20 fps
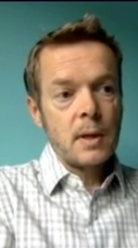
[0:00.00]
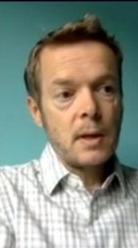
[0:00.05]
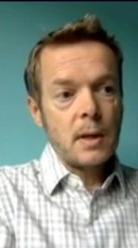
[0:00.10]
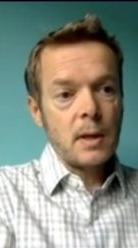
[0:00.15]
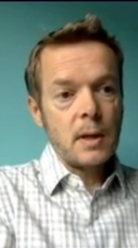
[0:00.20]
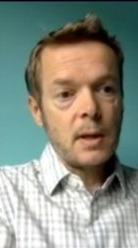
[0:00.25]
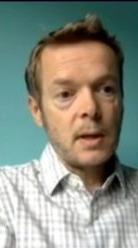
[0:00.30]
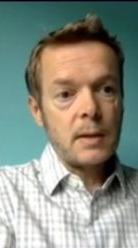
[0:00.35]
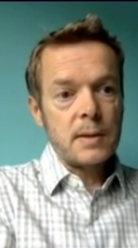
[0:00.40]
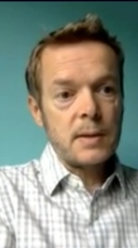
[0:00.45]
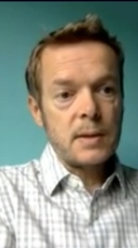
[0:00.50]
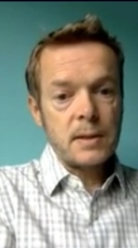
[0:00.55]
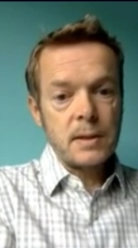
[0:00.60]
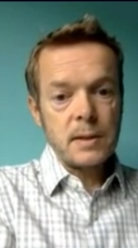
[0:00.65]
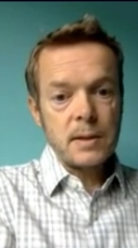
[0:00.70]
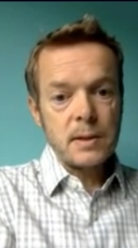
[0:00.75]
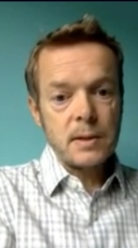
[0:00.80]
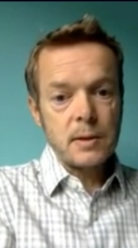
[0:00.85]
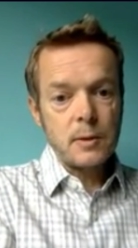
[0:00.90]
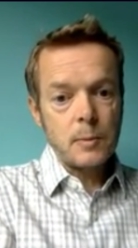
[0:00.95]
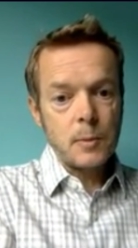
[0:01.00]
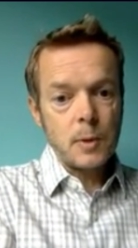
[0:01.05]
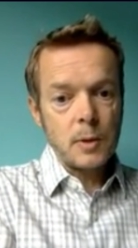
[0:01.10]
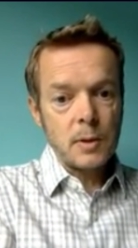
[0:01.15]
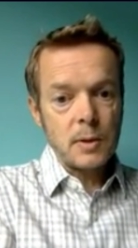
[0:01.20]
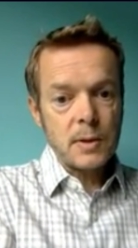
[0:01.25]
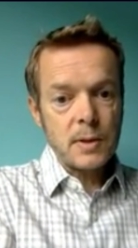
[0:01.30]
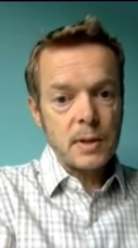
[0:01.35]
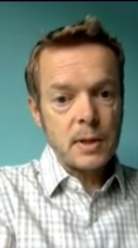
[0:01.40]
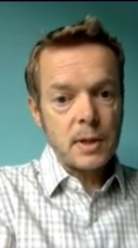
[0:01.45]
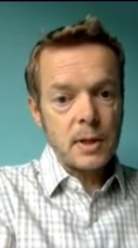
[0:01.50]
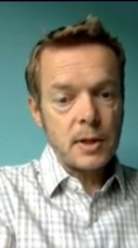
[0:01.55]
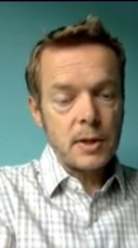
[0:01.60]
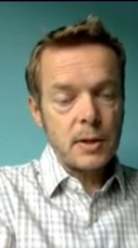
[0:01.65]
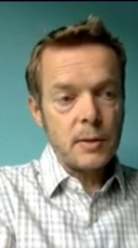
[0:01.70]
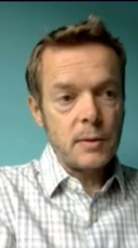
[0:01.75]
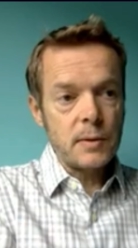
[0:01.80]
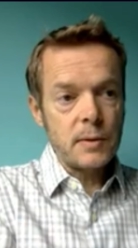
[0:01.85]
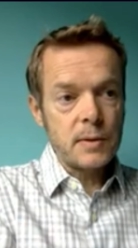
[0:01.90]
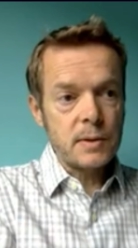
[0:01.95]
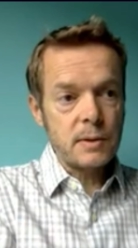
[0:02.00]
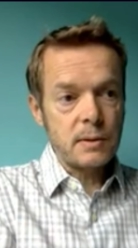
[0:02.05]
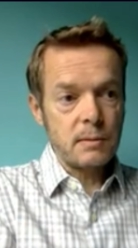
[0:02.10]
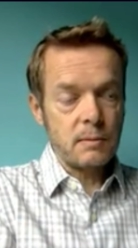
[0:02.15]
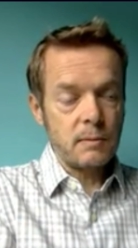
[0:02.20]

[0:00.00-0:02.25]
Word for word: uh, and statistical models that are used